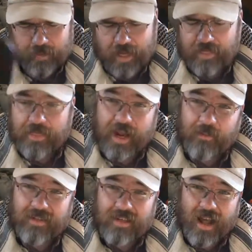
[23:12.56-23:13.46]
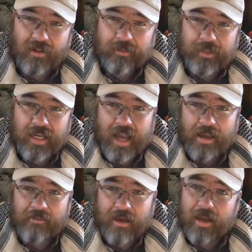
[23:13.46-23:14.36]
thought it was a novelty
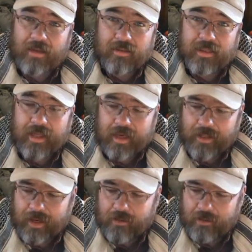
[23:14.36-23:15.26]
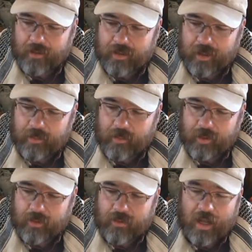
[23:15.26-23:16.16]
knife. I honestly did. I thought it was going to be one
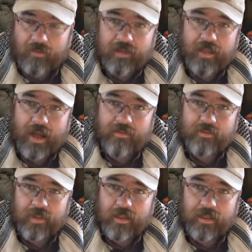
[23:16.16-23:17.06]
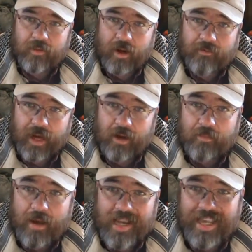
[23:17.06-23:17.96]
of those novelty knives, but you know, I've
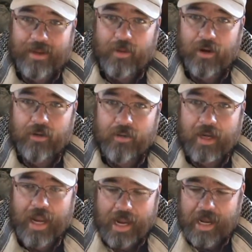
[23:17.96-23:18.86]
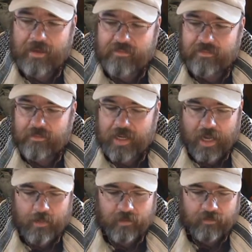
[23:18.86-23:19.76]
carried my Kabar that I have, my
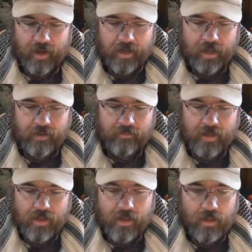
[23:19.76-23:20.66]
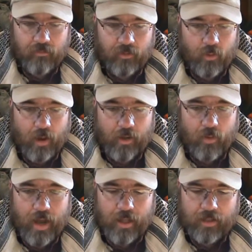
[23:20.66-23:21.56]
Kabar fighting knife, for quite a
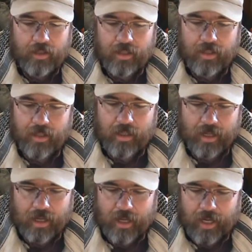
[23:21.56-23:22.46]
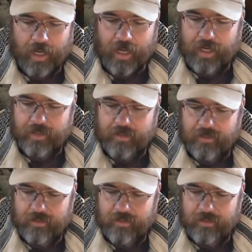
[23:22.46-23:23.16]
while, and